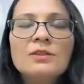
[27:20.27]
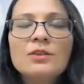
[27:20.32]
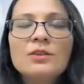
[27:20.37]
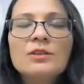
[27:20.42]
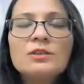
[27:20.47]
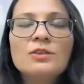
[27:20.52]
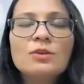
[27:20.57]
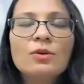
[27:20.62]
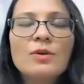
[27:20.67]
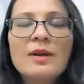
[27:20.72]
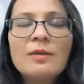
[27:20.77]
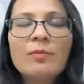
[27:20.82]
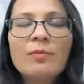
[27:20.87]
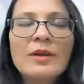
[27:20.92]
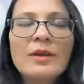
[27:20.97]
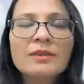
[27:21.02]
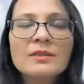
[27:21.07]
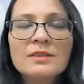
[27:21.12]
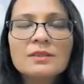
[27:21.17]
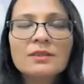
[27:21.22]
to your solar
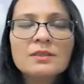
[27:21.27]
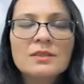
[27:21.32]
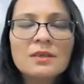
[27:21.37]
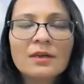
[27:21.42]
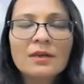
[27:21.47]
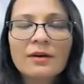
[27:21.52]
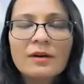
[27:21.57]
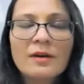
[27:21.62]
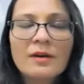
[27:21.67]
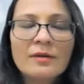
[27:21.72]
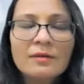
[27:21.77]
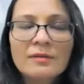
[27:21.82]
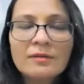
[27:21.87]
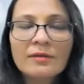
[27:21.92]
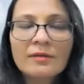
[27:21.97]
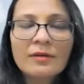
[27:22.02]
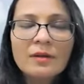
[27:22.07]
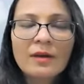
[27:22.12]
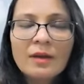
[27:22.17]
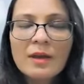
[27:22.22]
plexus chakra,
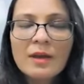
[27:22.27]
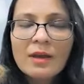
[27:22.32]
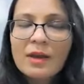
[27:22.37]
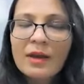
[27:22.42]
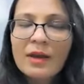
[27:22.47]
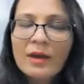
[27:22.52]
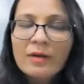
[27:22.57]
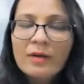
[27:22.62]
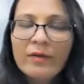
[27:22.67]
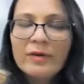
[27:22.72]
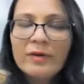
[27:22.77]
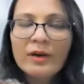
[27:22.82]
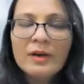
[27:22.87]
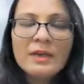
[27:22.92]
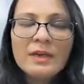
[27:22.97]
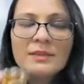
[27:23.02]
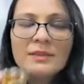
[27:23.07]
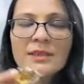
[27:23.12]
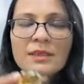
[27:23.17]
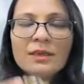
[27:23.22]

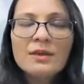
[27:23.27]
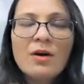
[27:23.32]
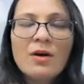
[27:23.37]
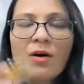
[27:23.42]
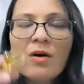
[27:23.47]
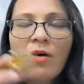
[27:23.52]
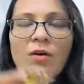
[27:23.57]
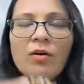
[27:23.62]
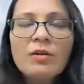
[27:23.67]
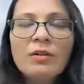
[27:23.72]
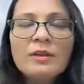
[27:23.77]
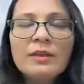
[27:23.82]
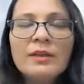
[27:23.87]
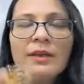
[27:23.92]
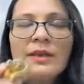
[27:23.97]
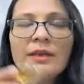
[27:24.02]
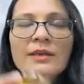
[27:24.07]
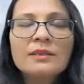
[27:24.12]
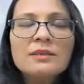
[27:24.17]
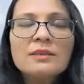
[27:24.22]
releasing all
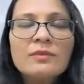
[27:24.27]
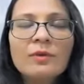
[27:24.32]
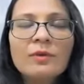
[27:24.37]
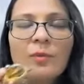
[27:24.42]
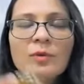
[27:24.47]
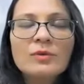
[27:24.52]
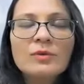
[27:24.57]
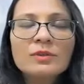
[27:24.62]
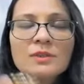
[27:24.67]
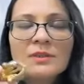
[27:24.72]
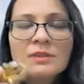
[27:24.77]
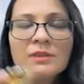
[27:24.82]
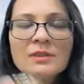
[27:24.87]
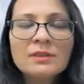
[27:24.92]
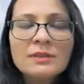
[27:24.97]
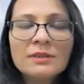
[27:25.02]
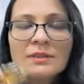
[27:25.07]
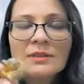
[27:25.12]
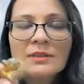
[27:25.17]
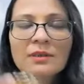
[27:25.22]
the negative
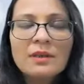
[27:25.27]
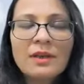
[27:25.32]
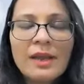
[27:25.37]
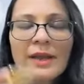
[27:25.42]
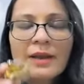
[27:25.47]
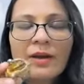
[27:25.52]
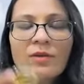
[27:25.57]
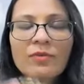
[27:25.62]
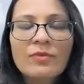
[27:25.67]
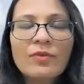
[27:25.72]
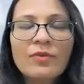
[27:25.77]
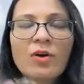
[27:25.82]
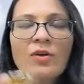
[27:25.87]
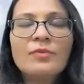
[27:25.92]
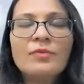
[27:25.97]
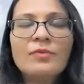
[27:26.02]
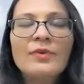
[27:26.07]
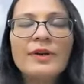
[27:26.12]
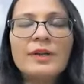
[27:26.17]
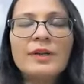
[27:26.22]
emotions, lack of
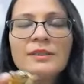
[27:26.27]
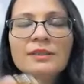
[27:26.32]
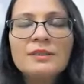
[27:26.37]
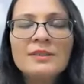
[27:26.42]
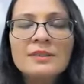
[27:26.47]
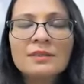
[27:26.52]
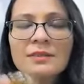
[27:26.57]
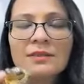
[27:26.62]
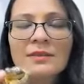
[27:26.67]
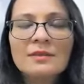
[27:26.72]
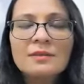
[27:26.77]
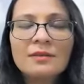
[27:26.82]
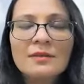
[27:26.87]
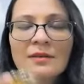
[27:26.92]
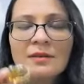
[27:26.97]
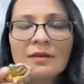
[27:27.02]
confidence,